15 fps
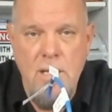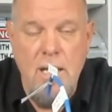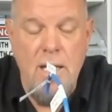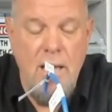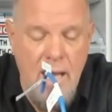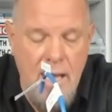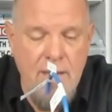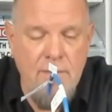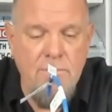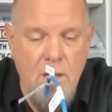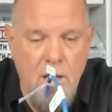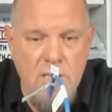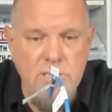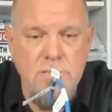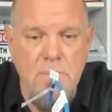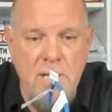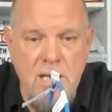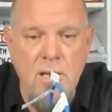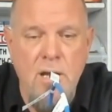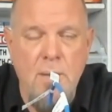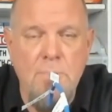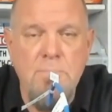And I have lost
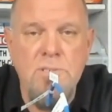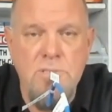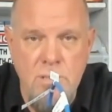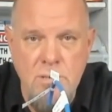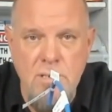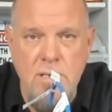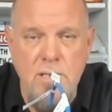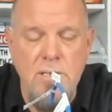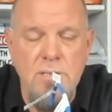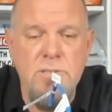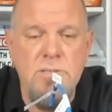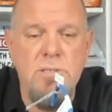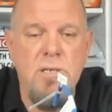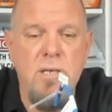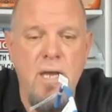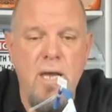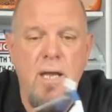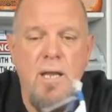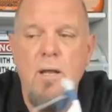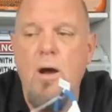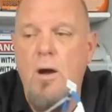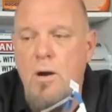many opportunities to
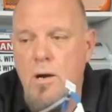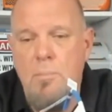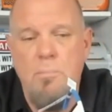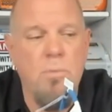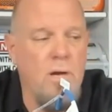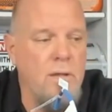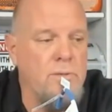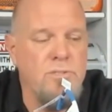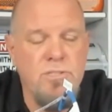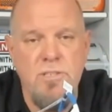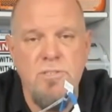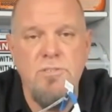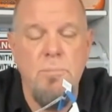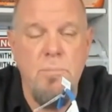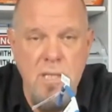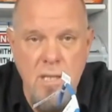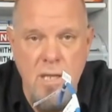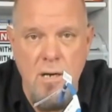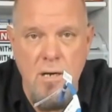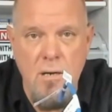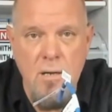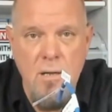get our brother system in
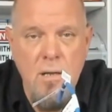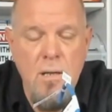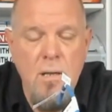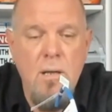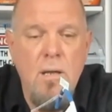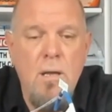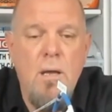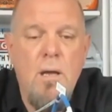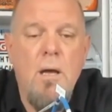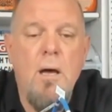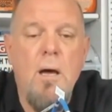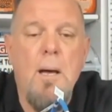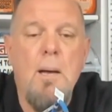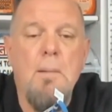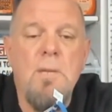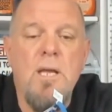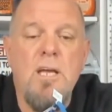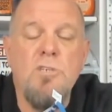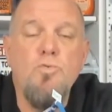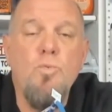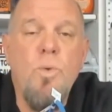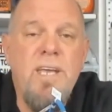there
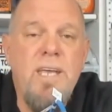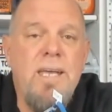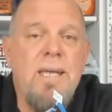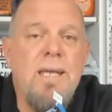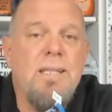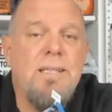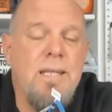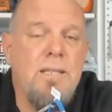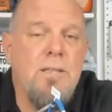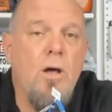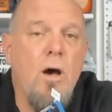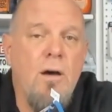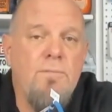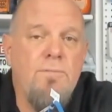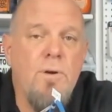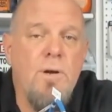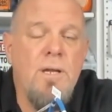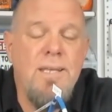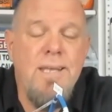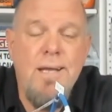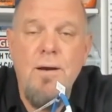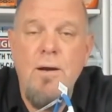because we didn't offer it,
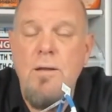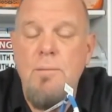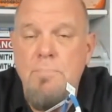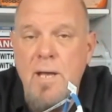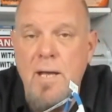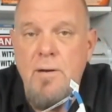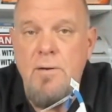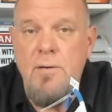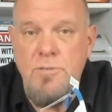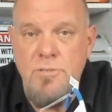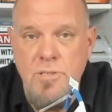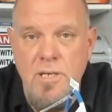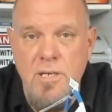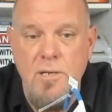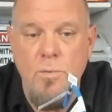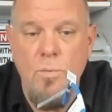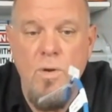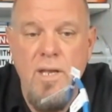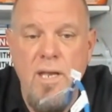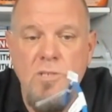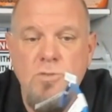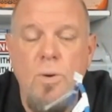yet our competitors did. Well,
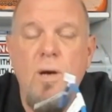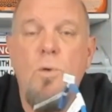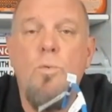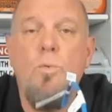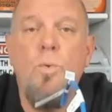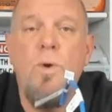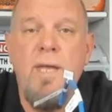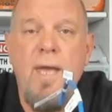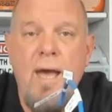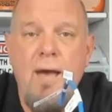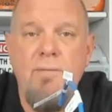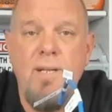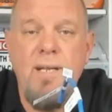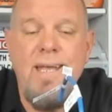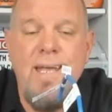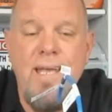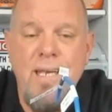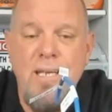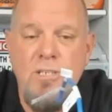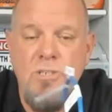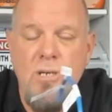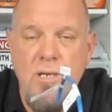guess what? We have it. It
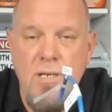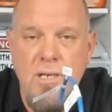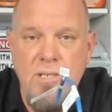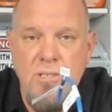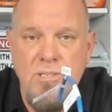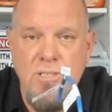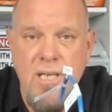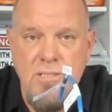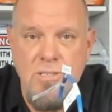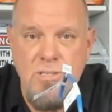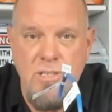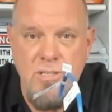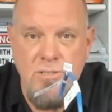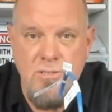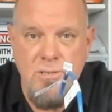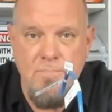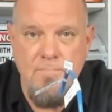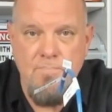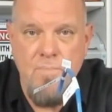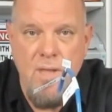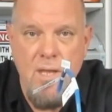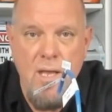is on a cassette system.
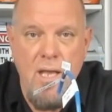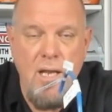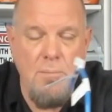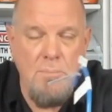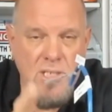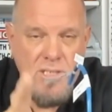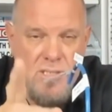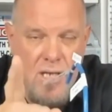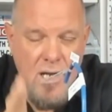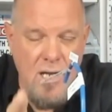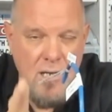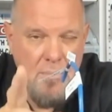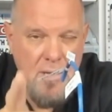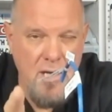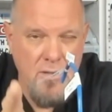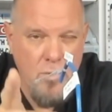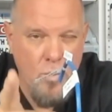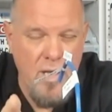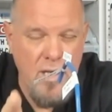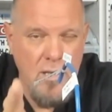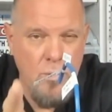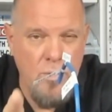And I'm going to talk about the
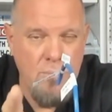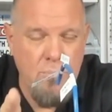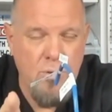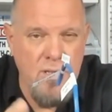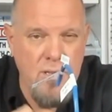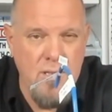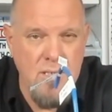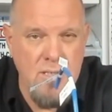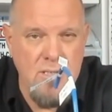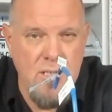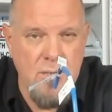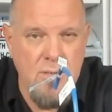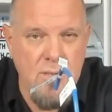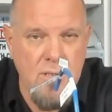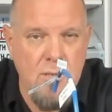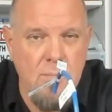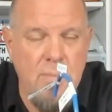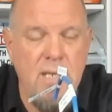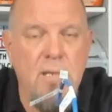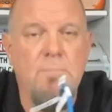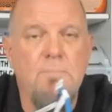way that we print these here in a little bit.